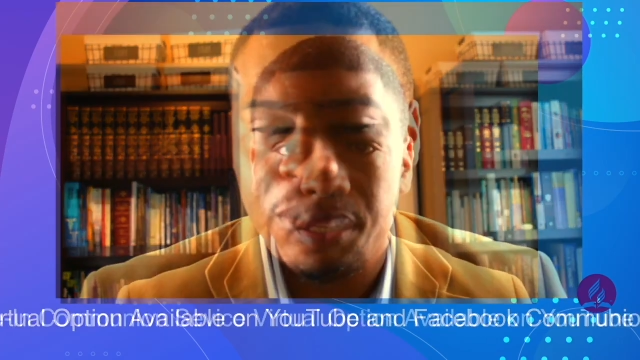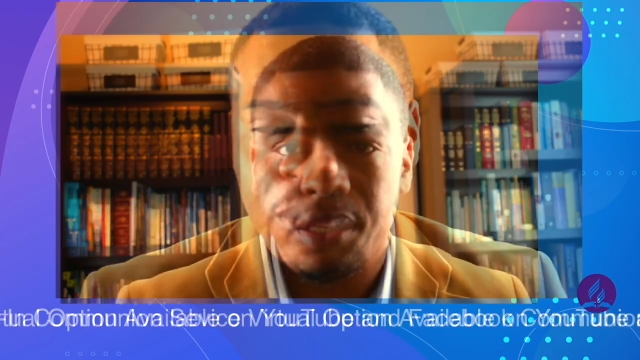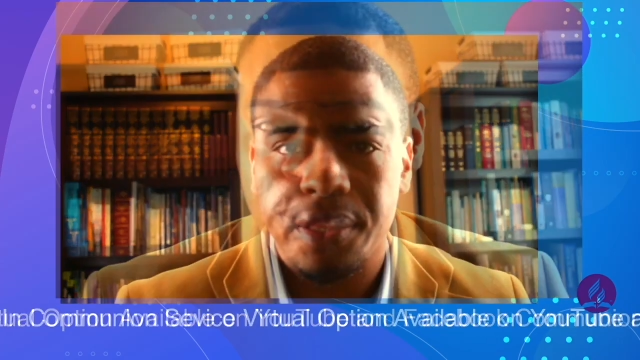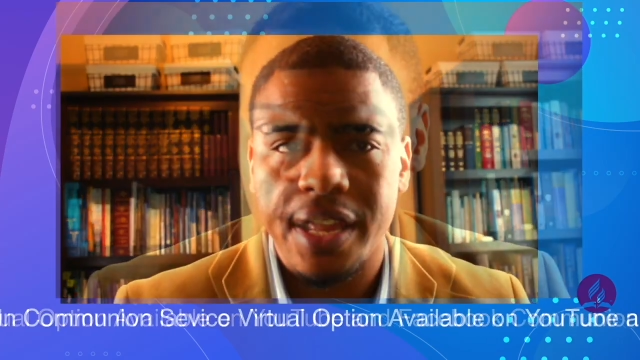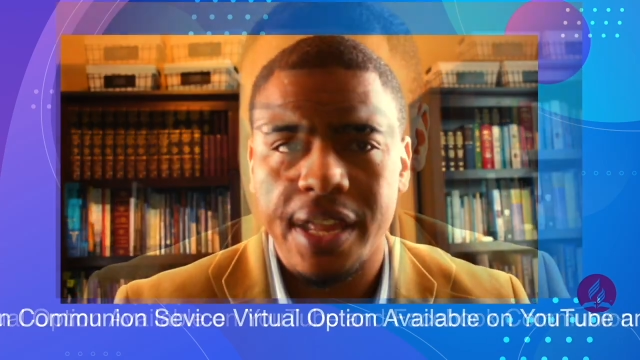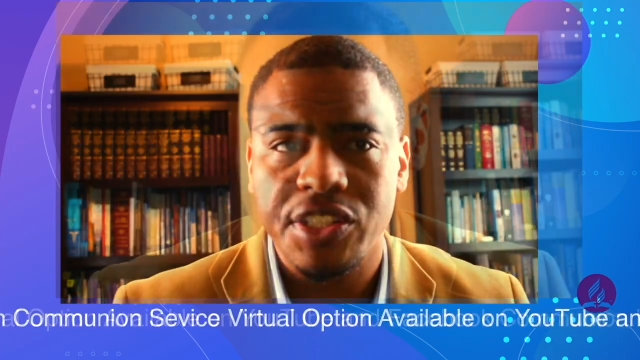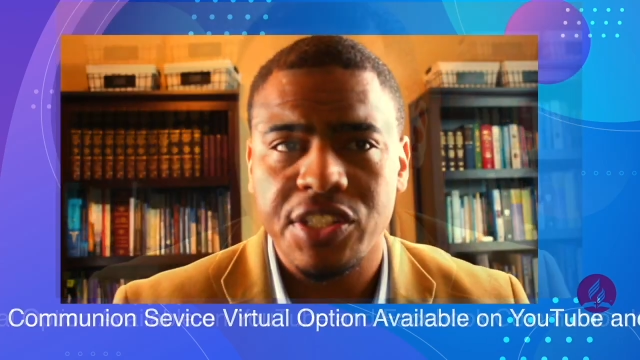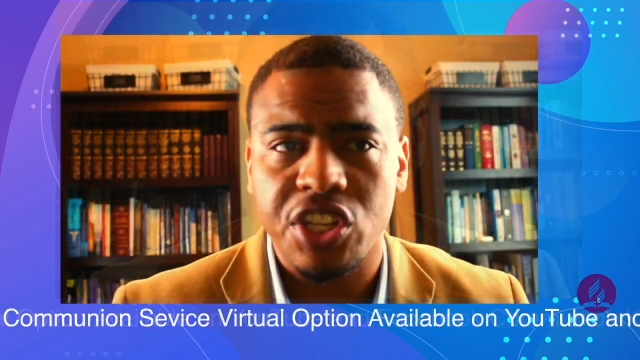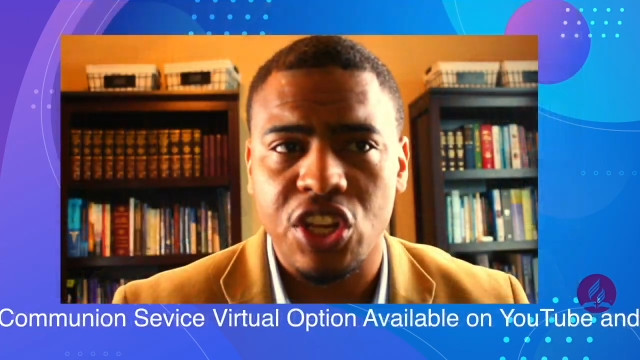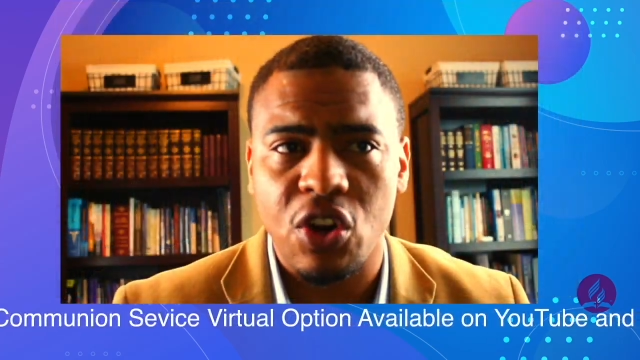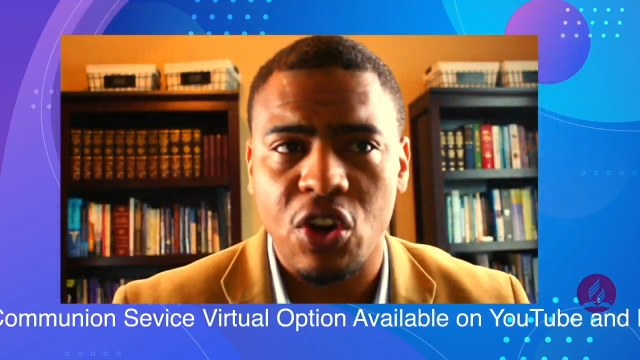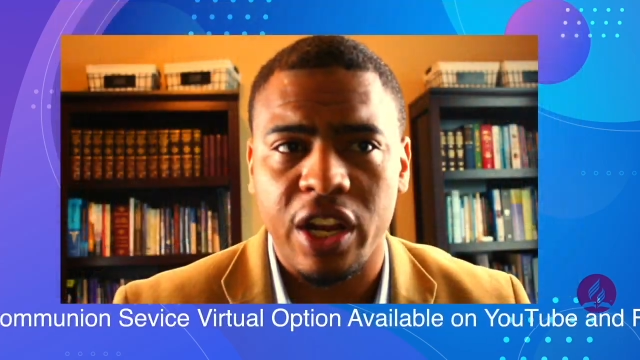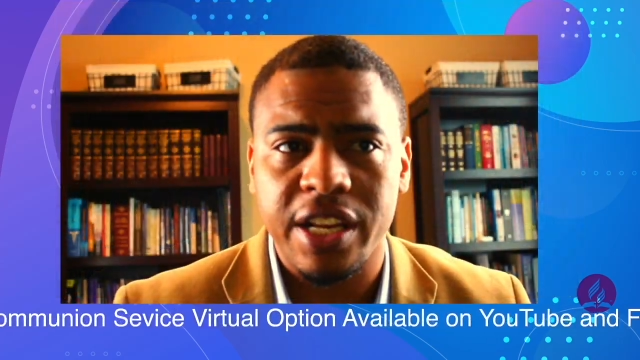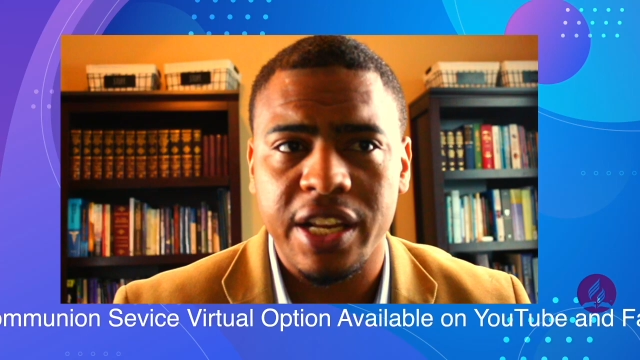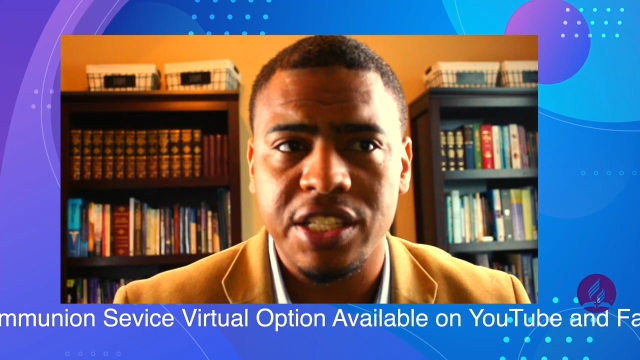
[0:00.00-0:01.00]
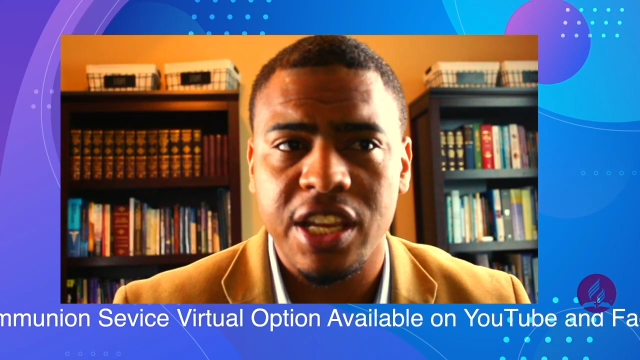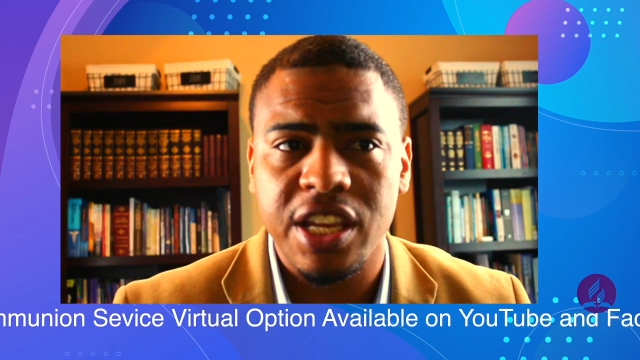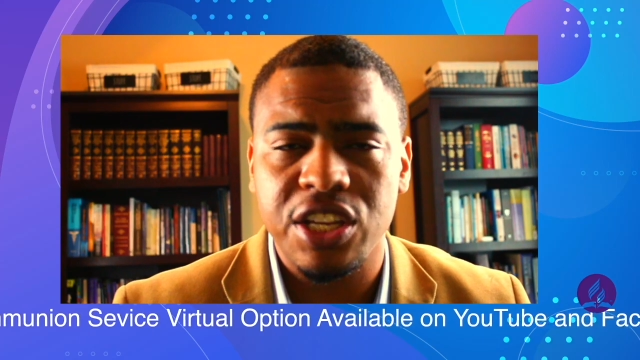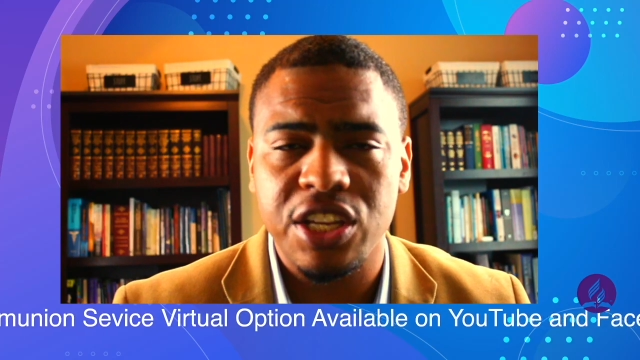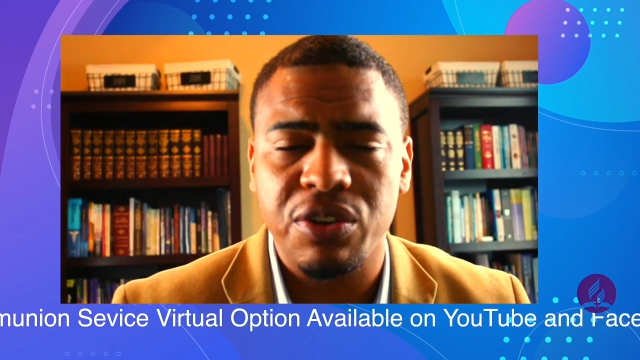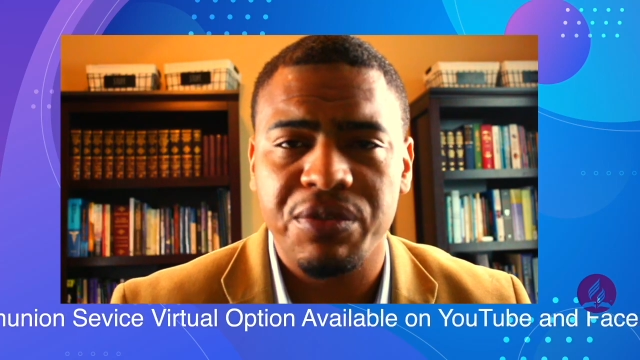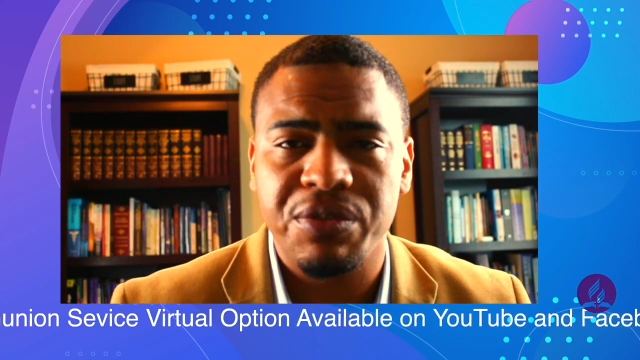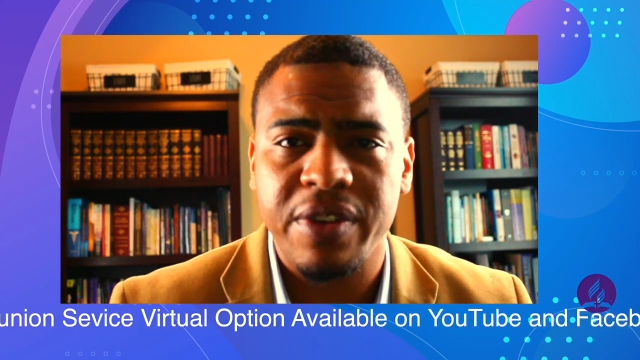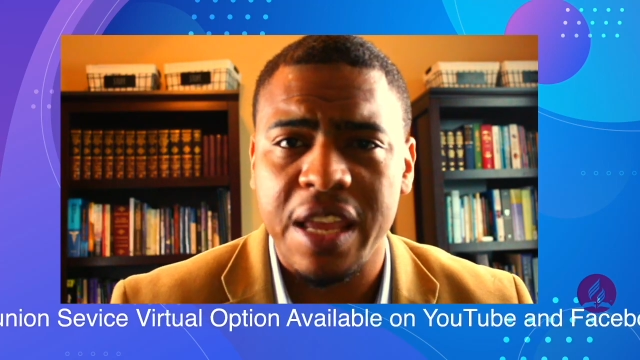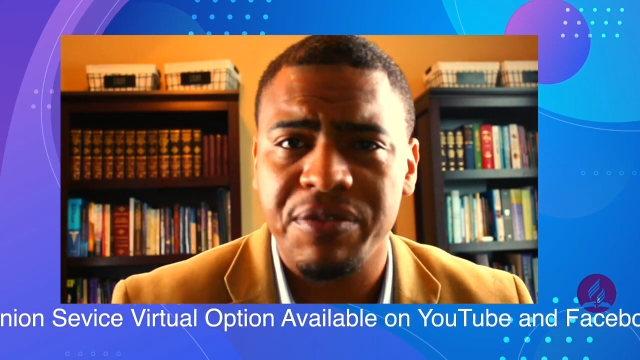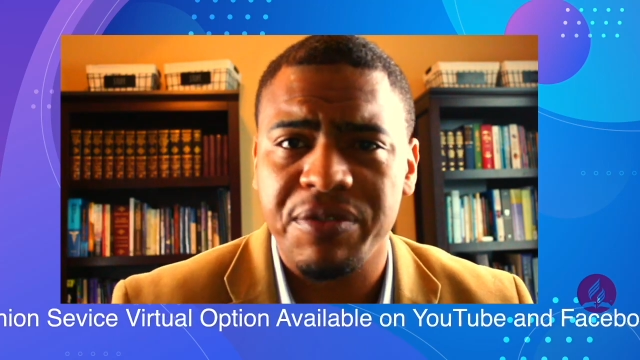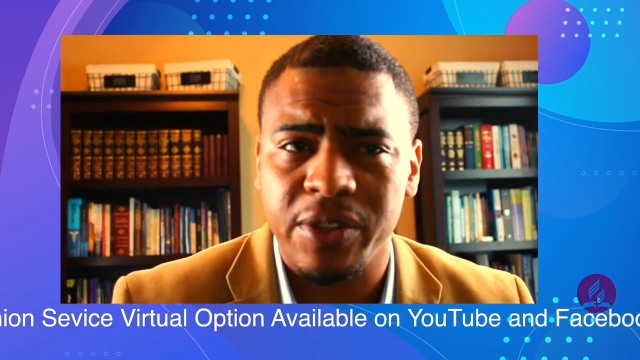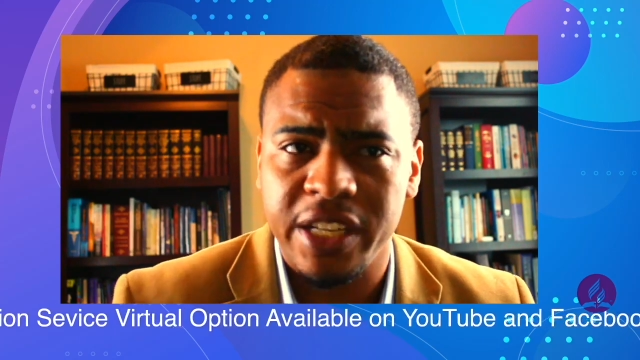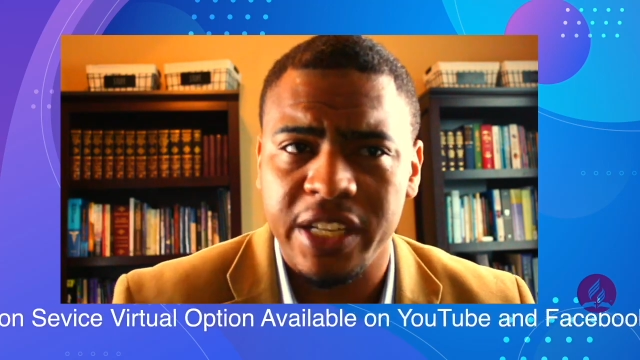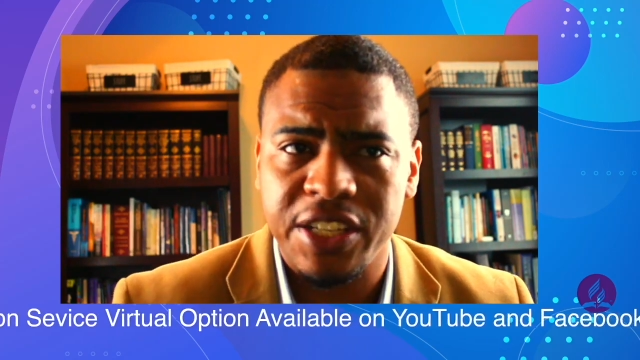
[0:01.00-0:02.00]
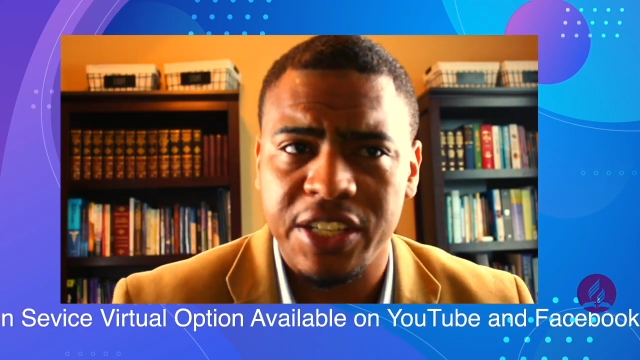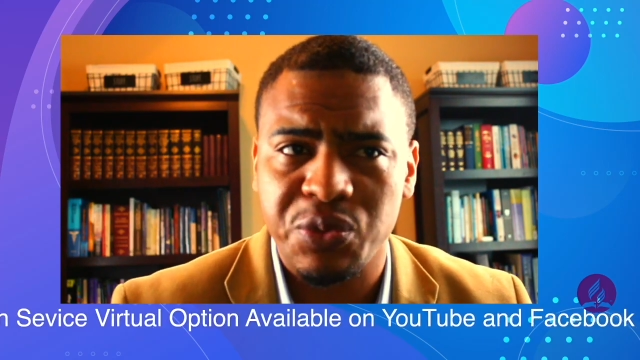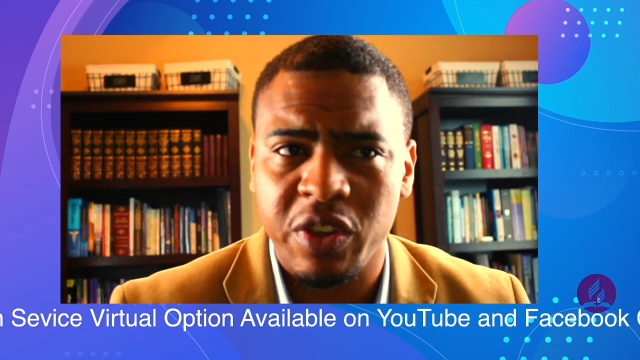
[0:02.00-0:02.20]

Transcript: Thanks to your continued faithfulness,